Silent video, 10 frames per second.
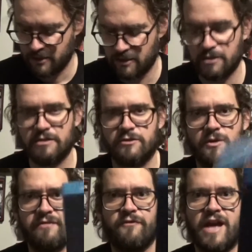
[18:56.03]

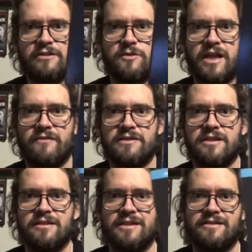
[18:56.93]
Scream Factory. Haven't
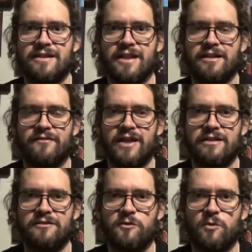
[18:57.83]
seen this yet. I've had
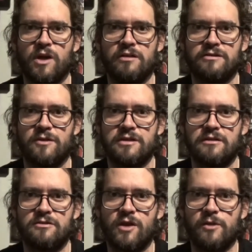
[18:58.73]
this for a while, so I
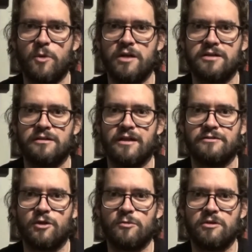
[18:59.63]
should try and watch it in
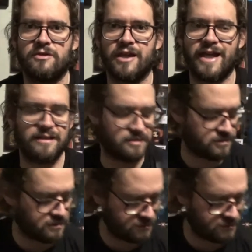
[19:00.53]
October. The Editor.